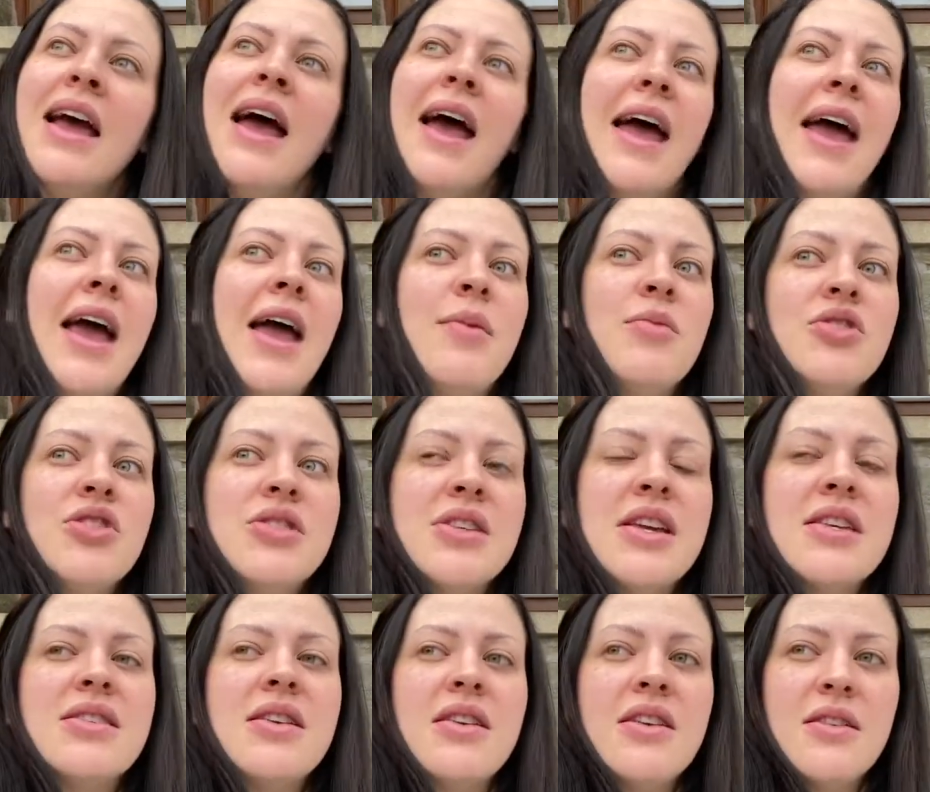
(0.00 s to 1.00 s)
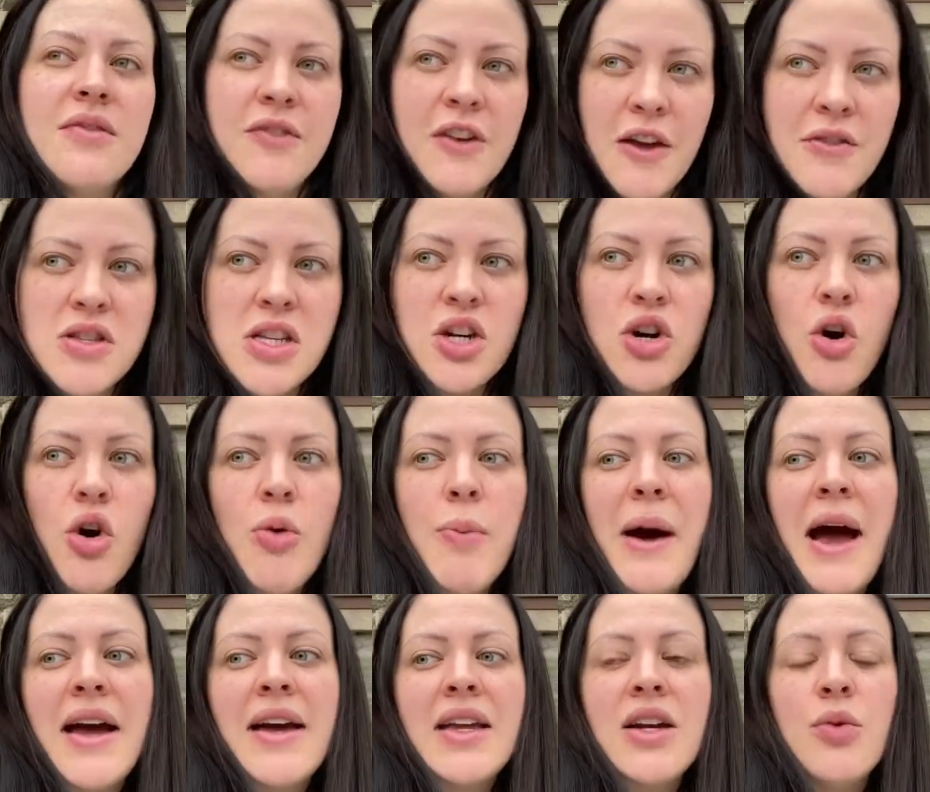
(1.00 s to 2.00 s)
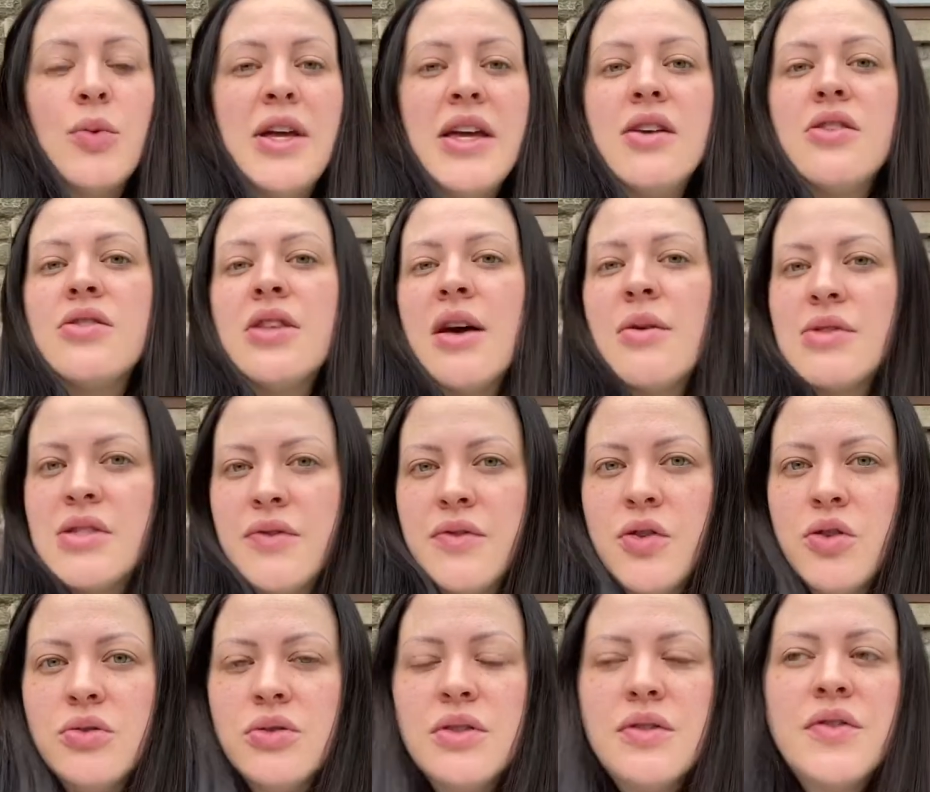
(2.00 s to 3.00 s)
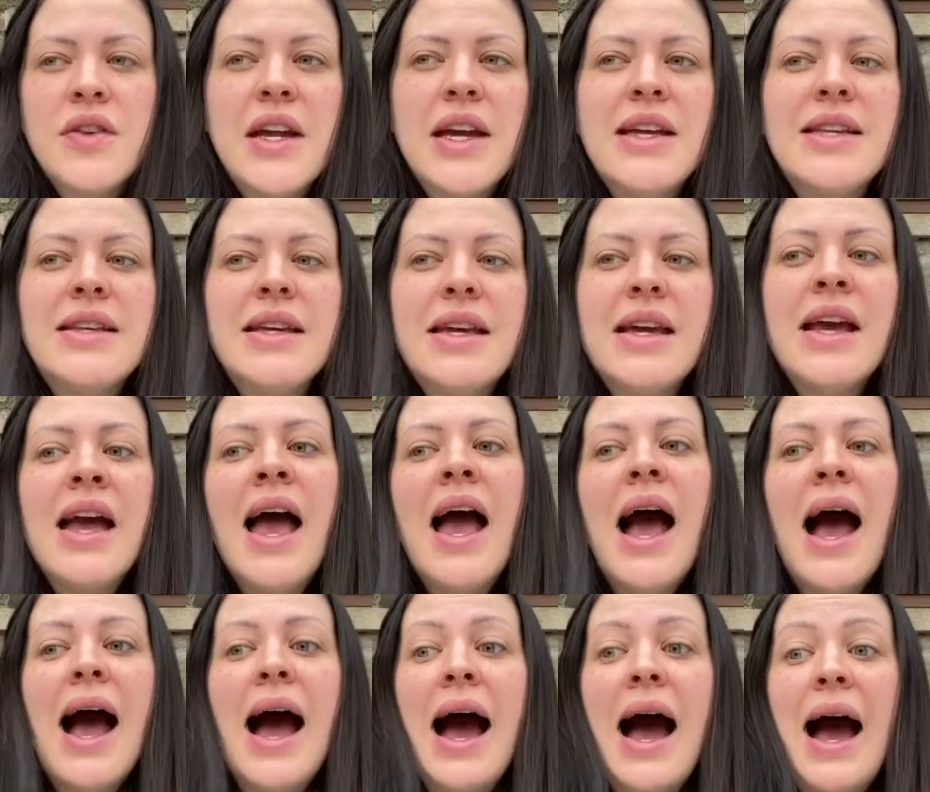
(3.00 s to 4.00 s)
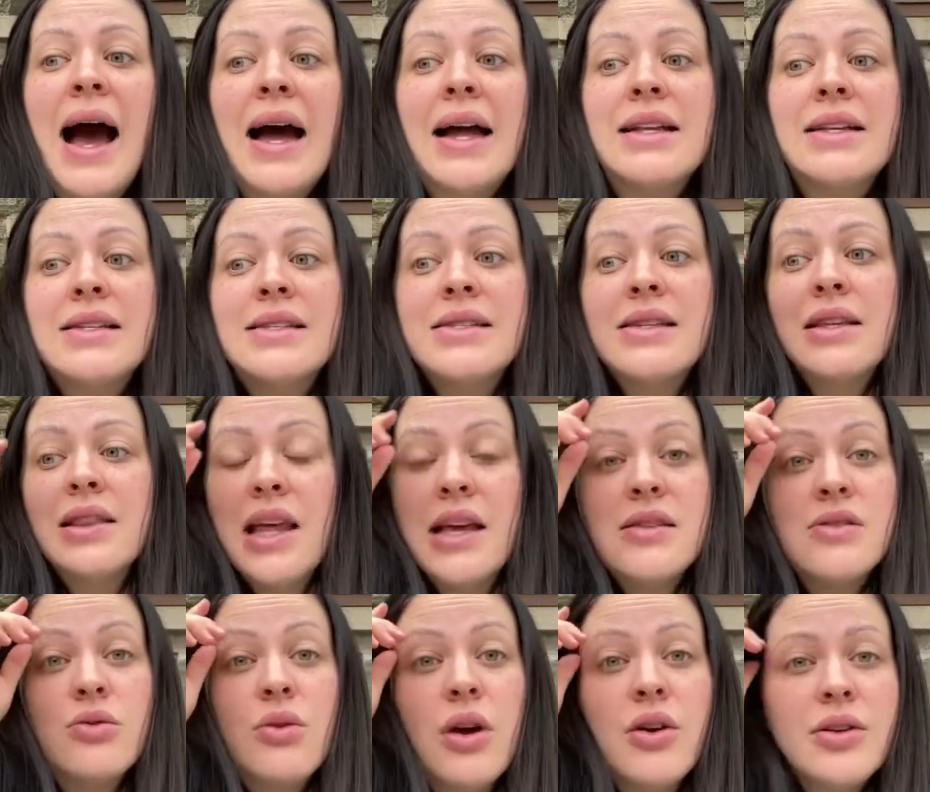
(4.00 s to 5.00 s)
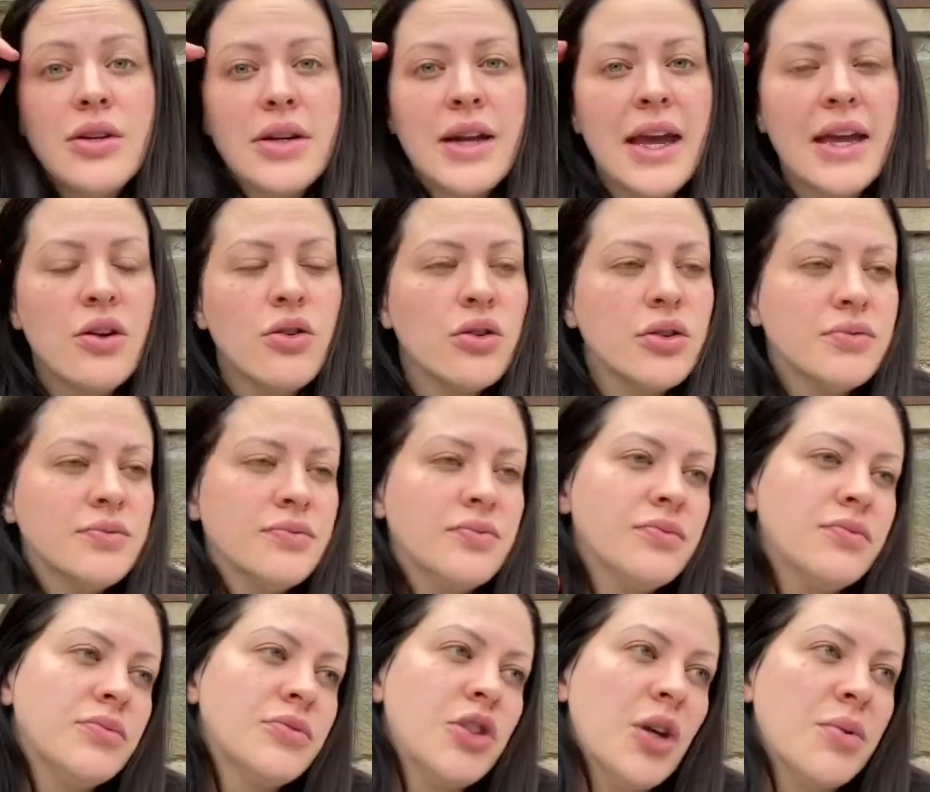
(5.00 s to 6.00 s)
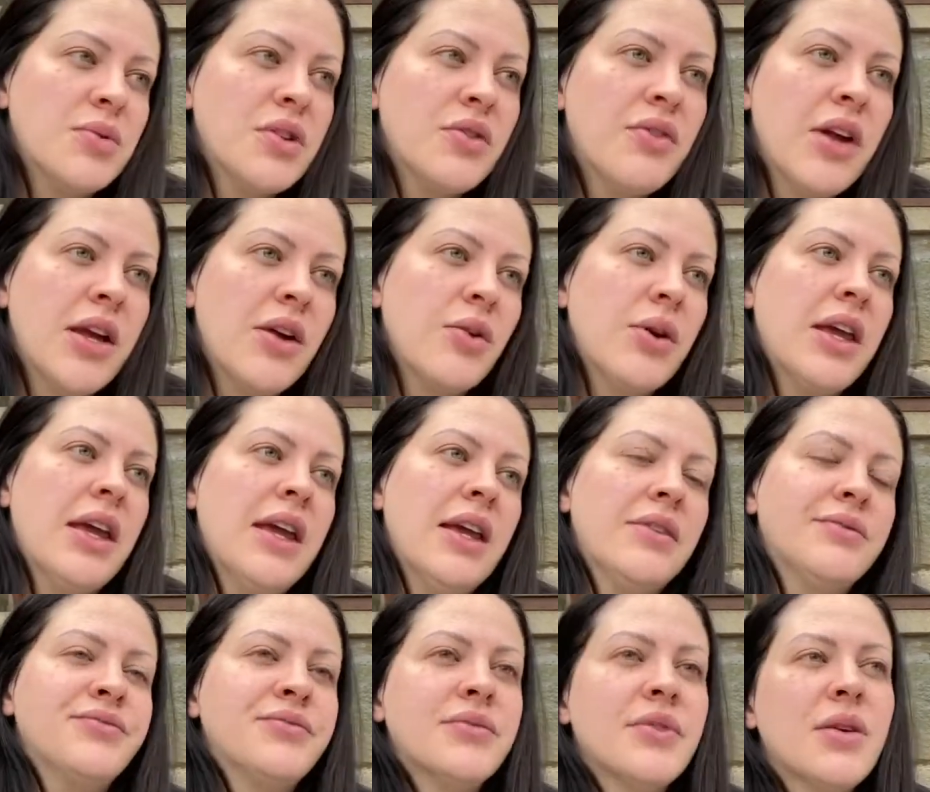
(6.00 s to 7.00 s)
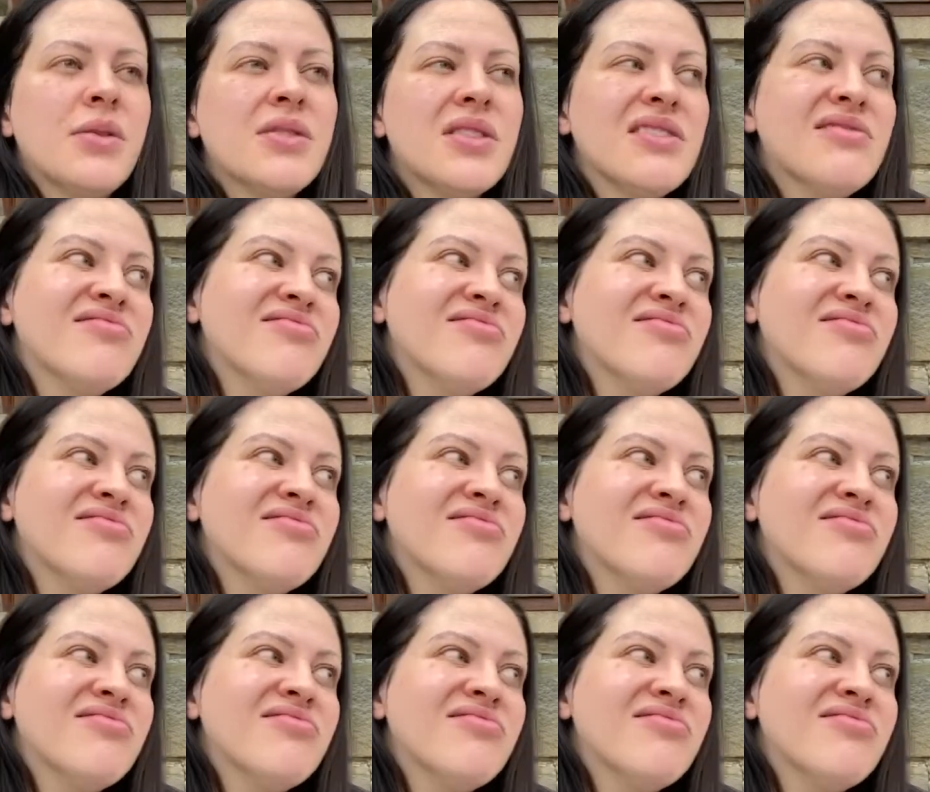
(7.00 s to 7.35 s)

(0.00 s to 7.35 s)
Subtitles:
She says, give us a call back in a week, so that was the following Friday, and let us know how you're getting on. So I was like, right, okay. I was like,